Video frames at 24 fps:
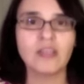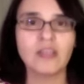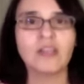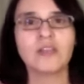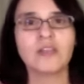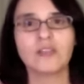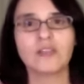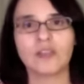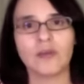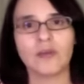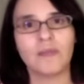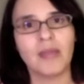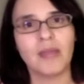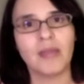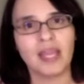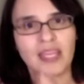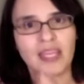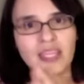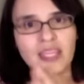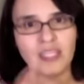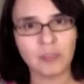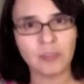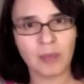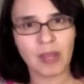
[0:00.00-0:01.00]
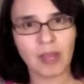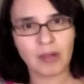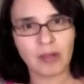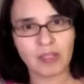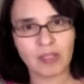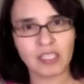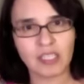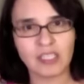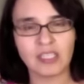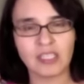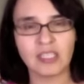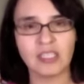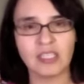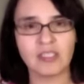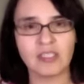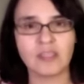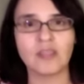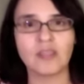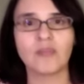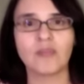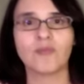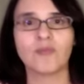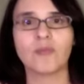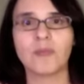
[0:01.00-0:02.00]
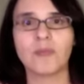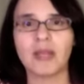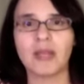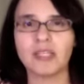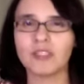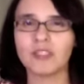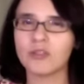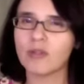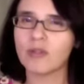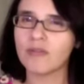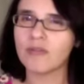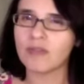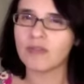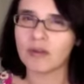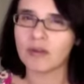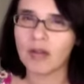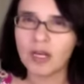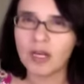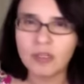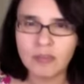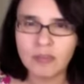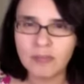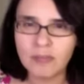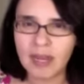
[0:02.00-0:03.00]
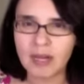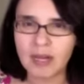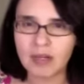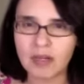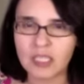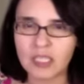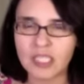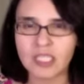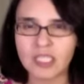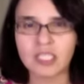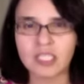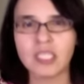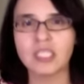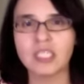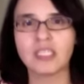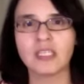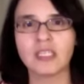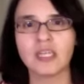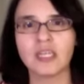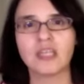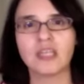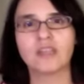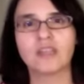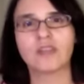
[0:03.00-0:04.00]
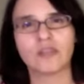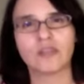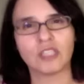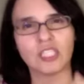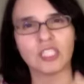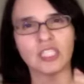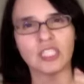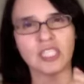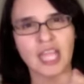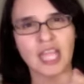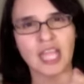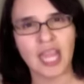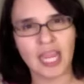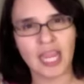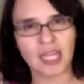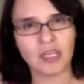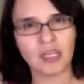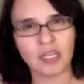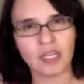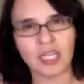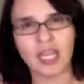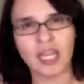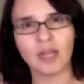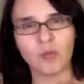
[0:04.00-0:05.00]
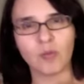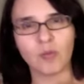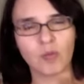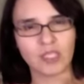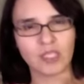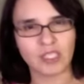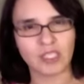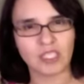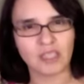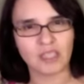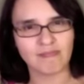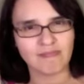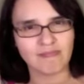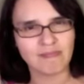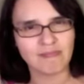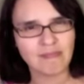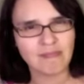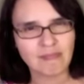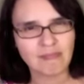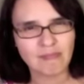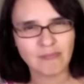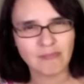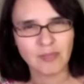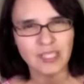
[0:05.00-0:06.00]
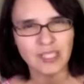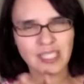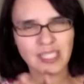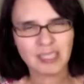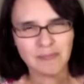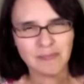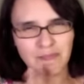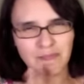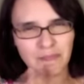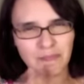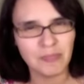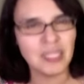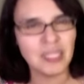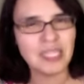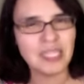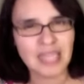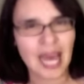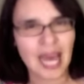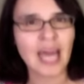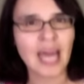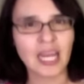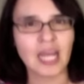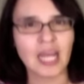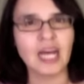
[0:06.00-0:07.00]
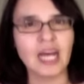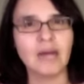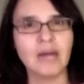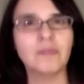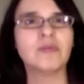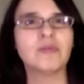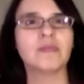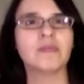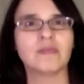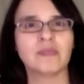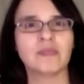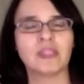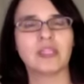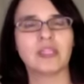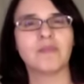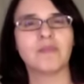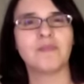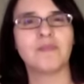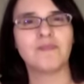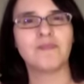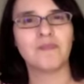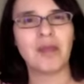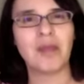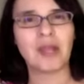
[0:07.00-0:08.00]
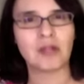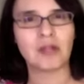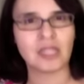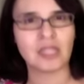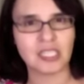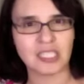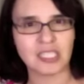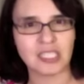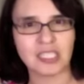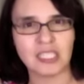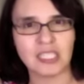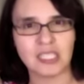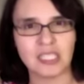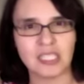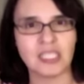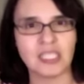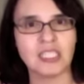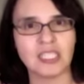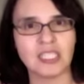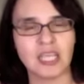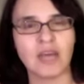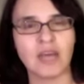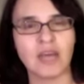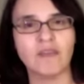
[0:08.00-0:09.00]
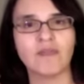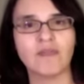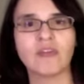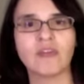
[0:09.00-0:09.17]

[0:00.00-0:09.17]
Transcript: So Maggie's powerlessness reminds her of her own powerlessness. So she's angry and wants to wants to beat that up. Powerlessness itself.